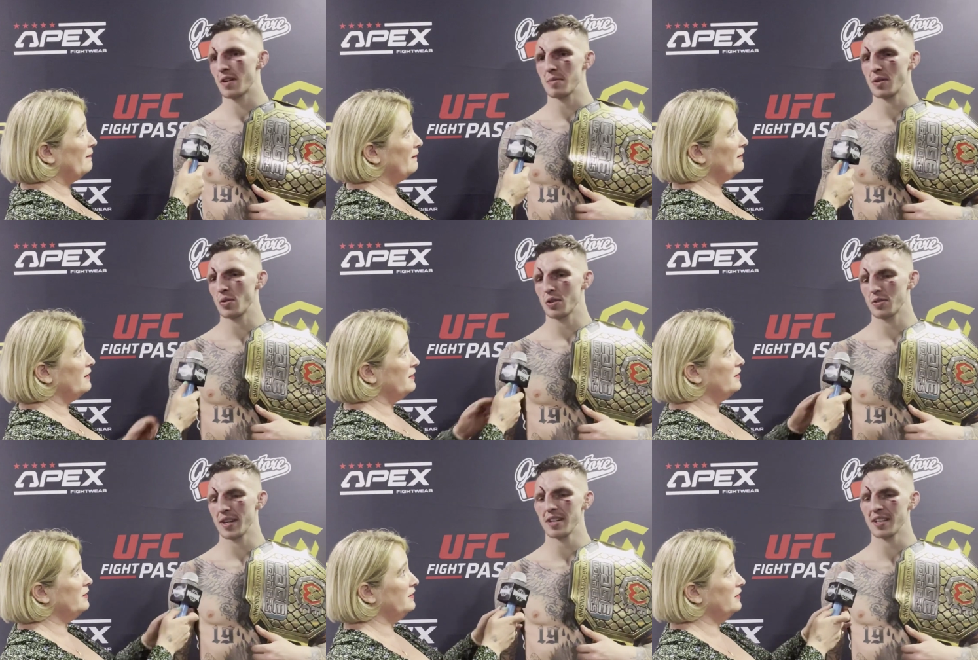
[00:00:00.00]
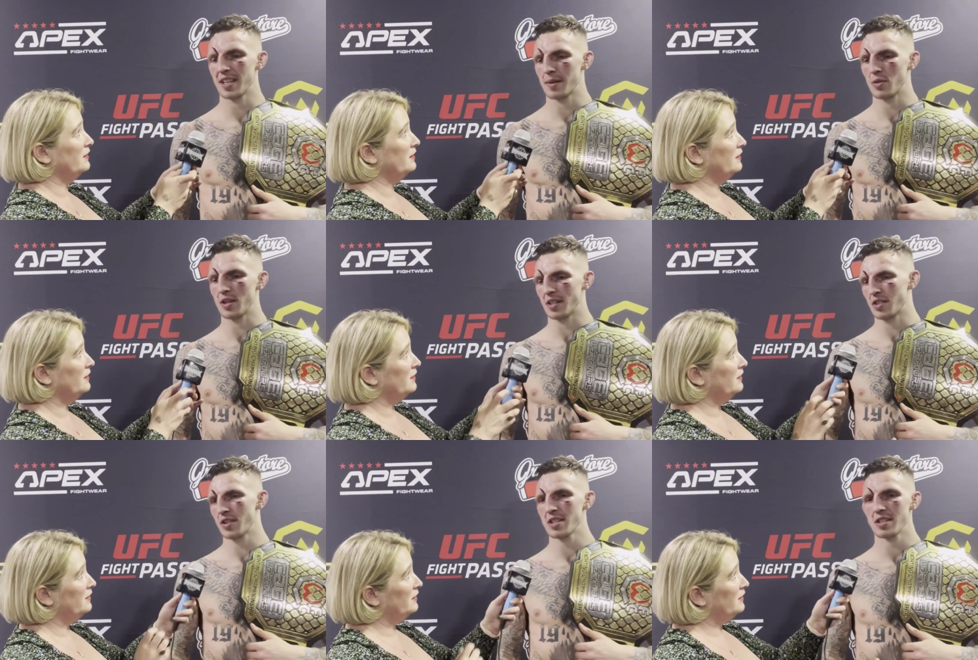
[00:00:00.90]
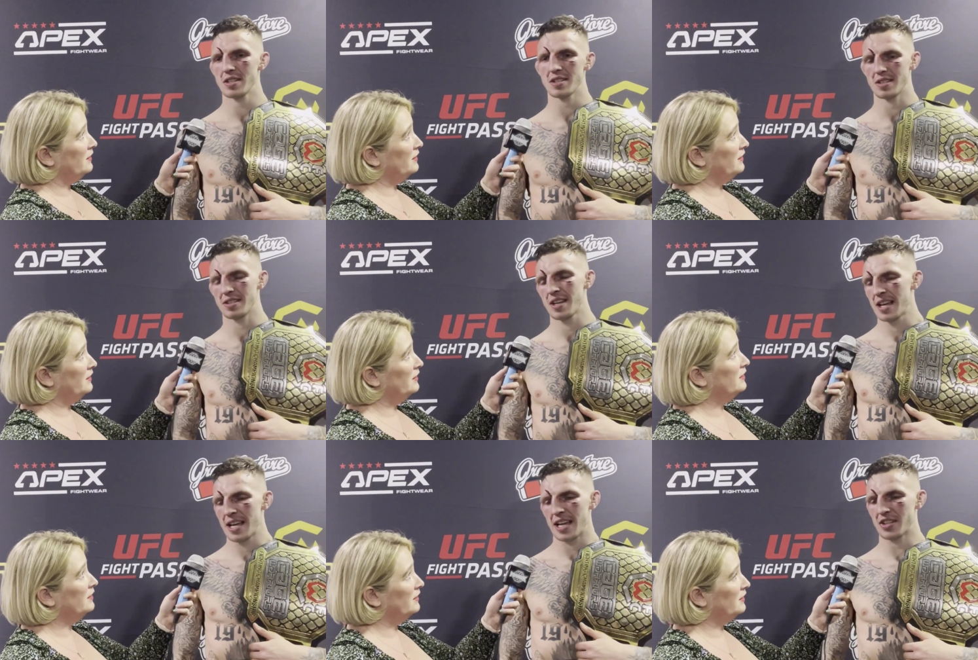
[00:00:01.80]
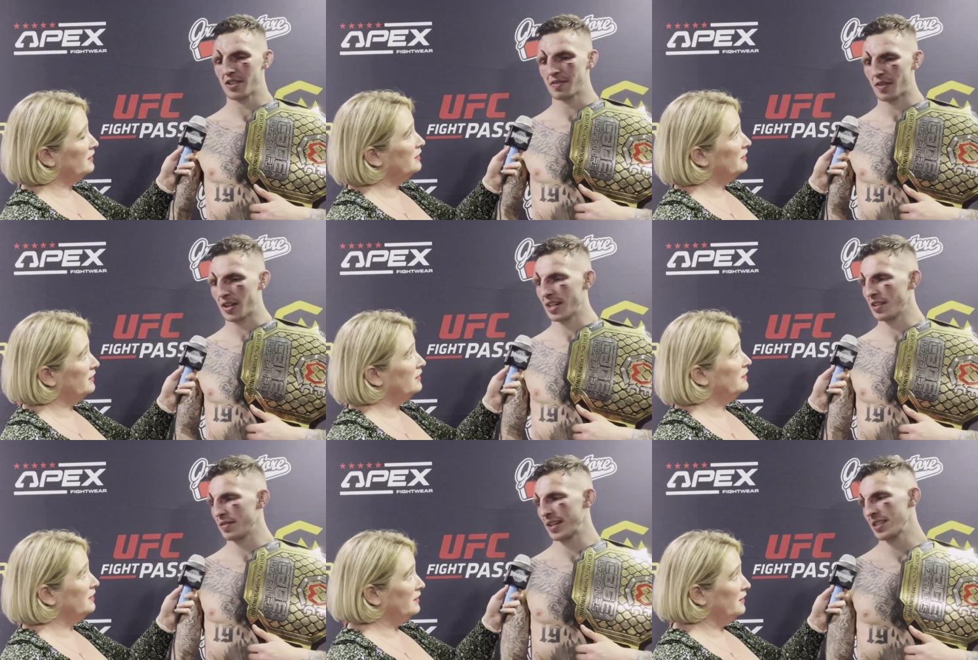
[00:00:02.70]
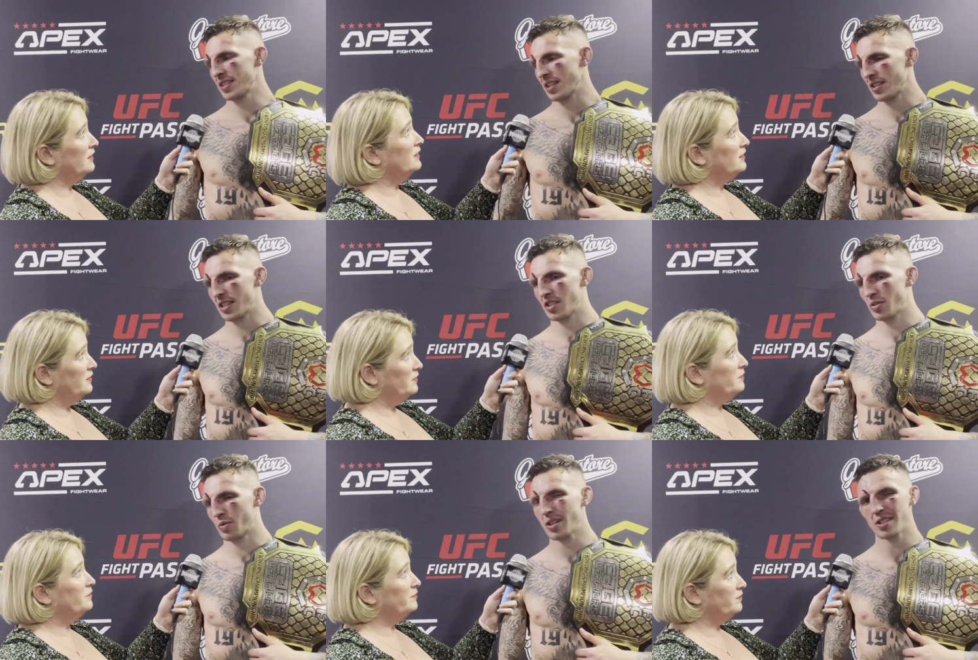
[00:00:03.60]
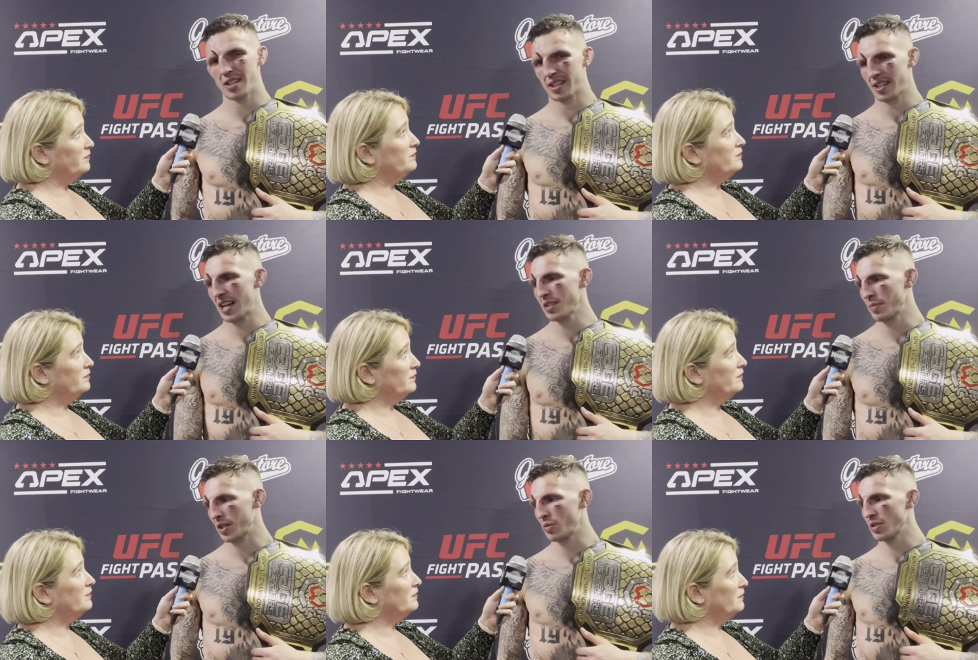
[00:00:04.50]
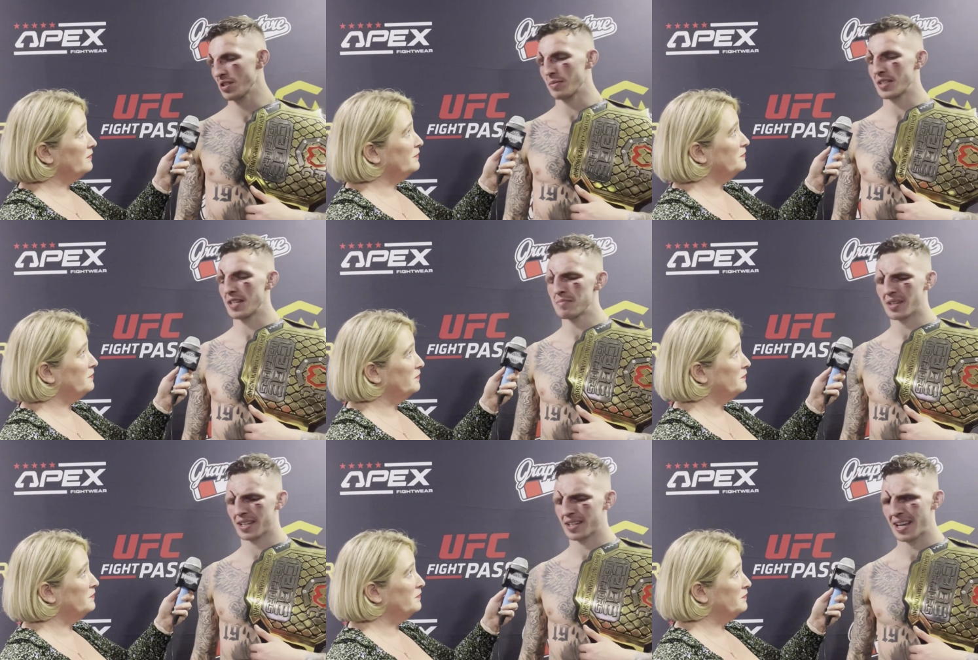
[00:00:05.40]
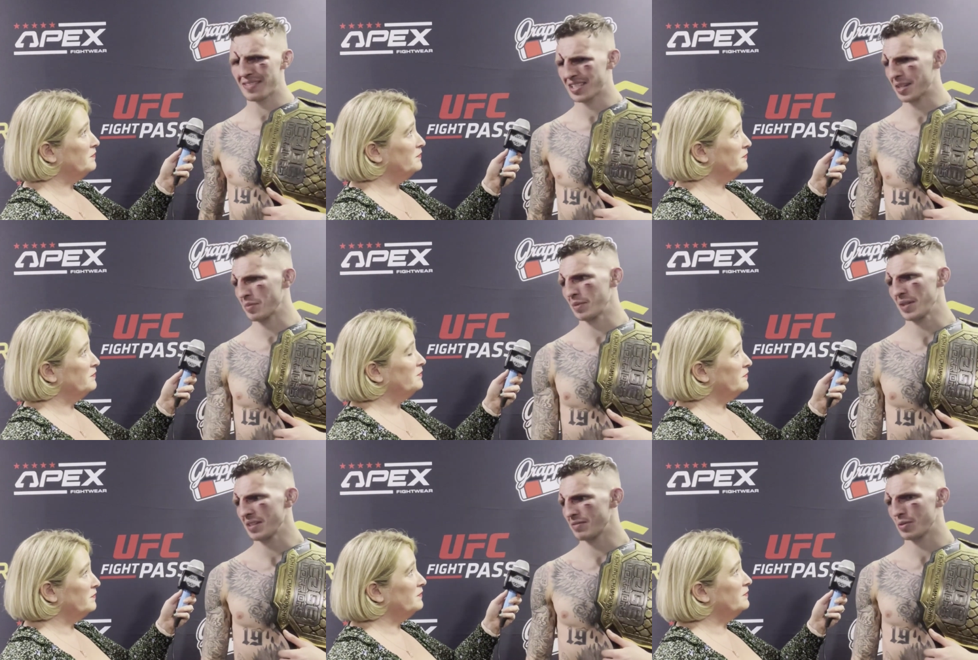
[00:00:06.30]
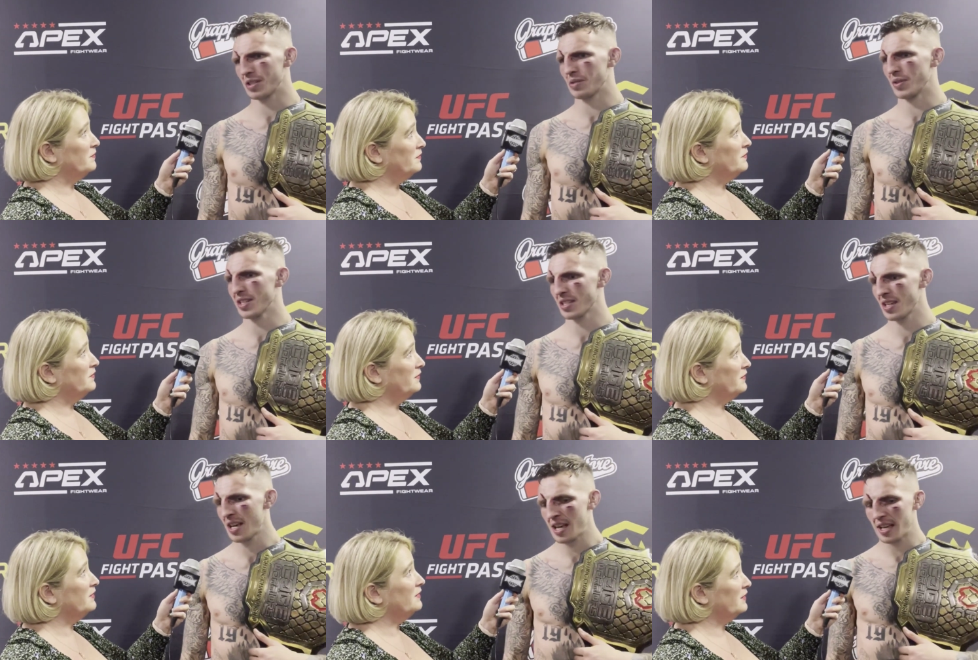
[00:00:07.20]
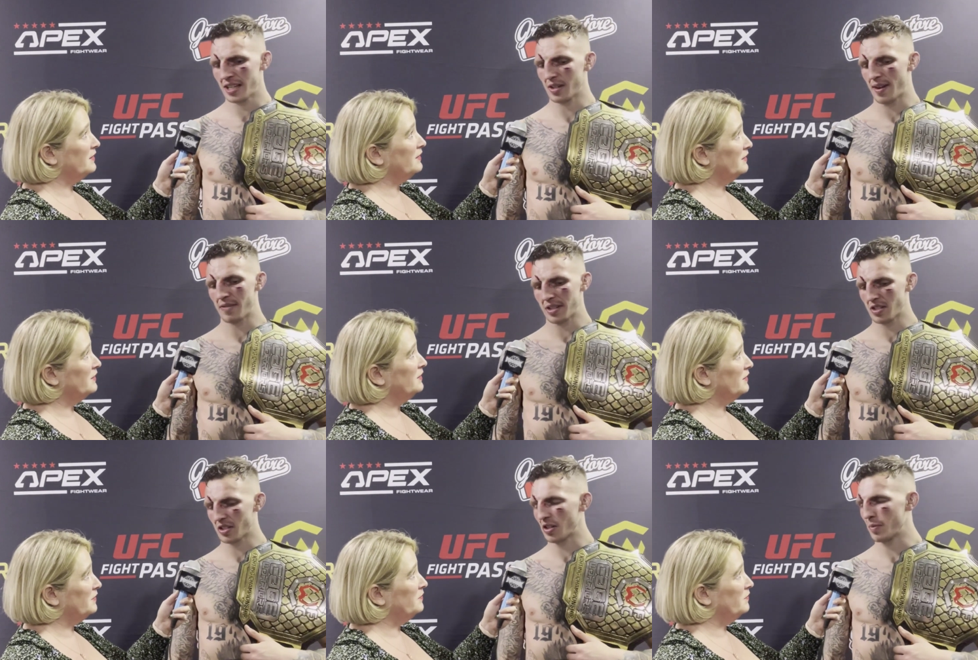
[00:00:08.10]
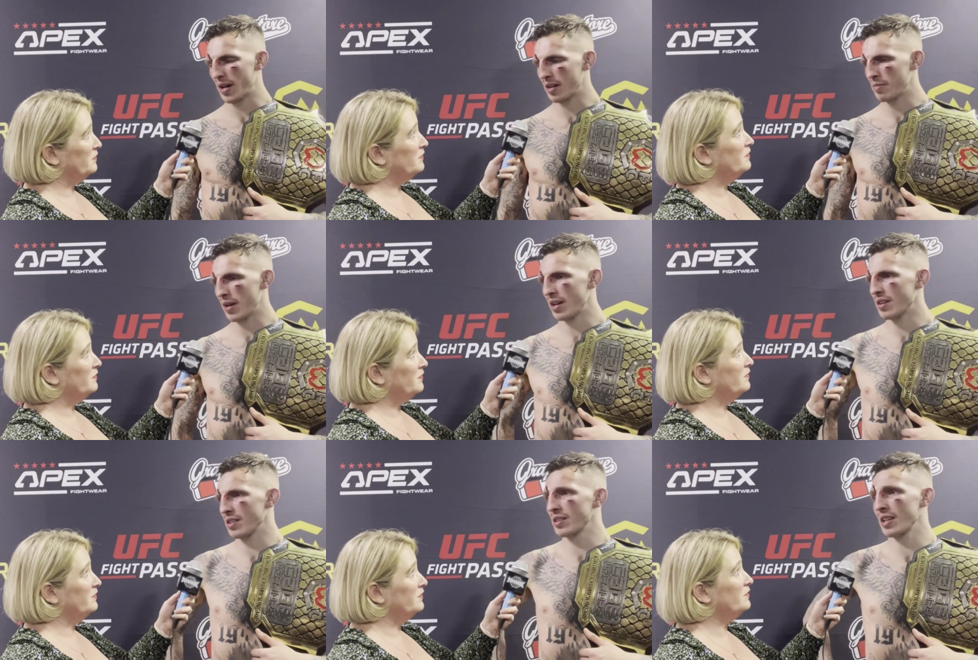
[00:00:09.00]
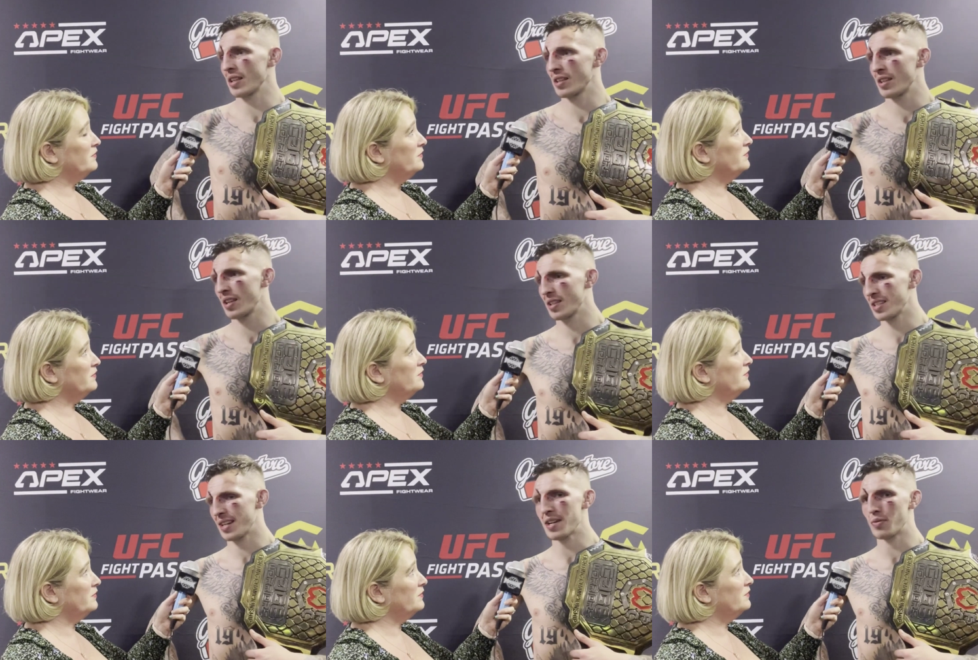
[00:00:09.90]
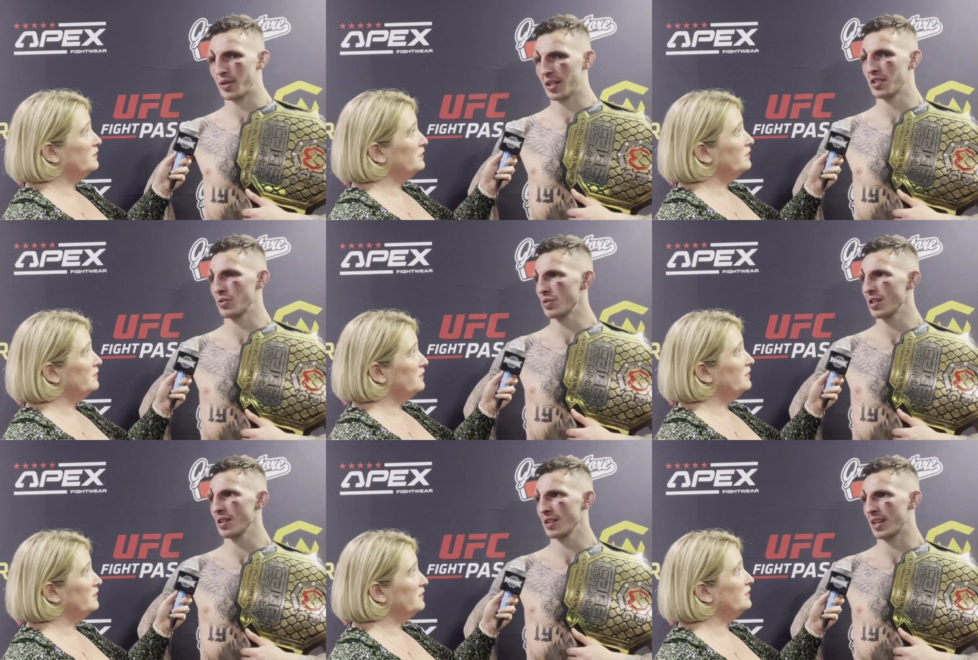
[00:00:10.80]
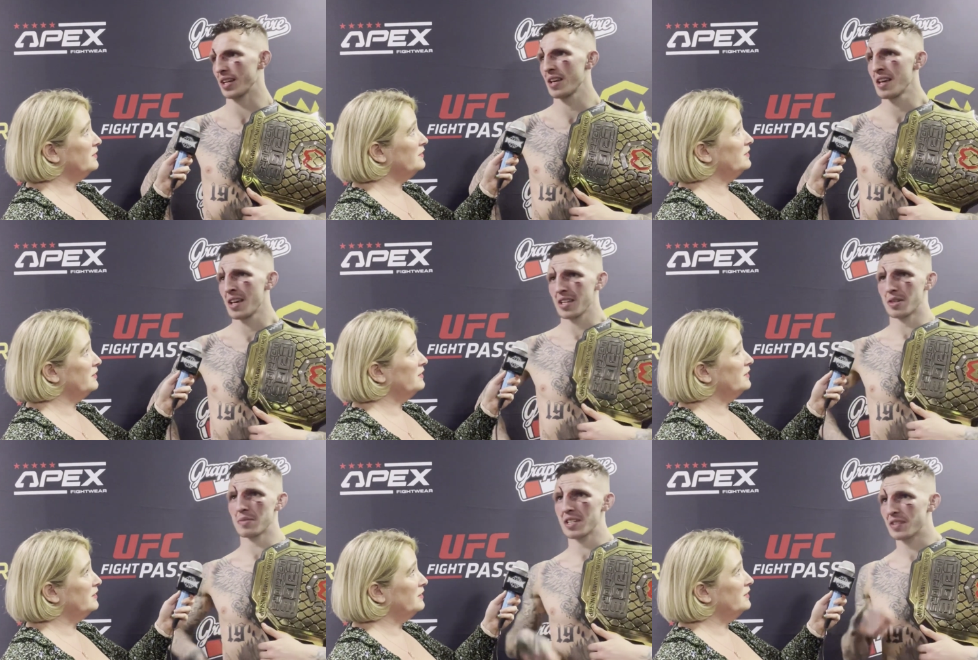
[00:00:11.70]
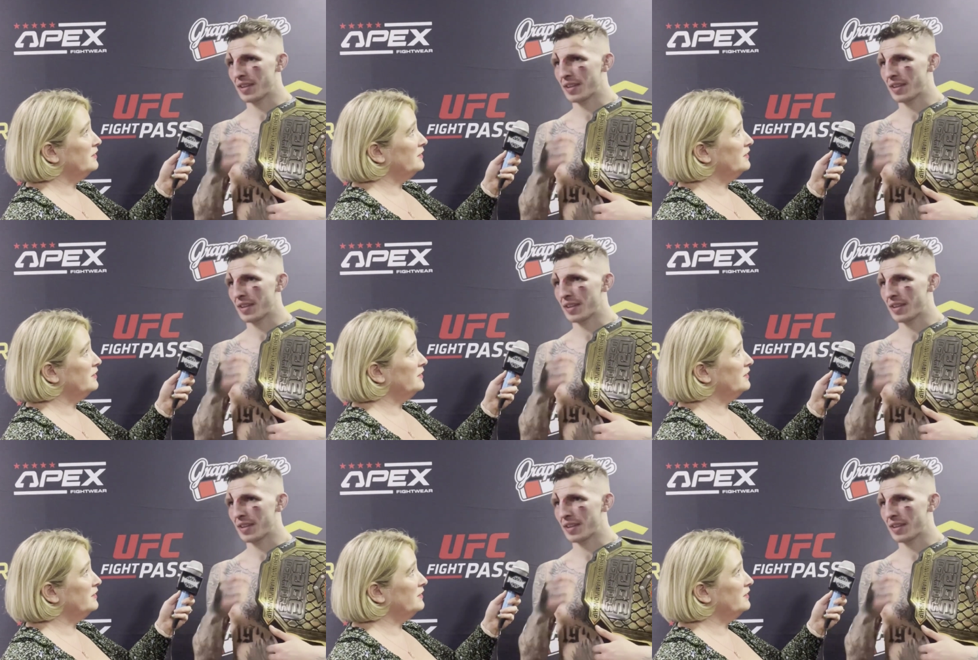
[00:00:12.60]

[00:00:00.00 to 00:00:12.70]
Speaker 1: right my whole career, and then I brought in nutritionists and, and done funky little things that, that just worked. And like asked my coaches and my team, like I haven't skipped a beat in 14 weeks. You know, everything just got better and better, and and tonight really shows that. Like sometimes you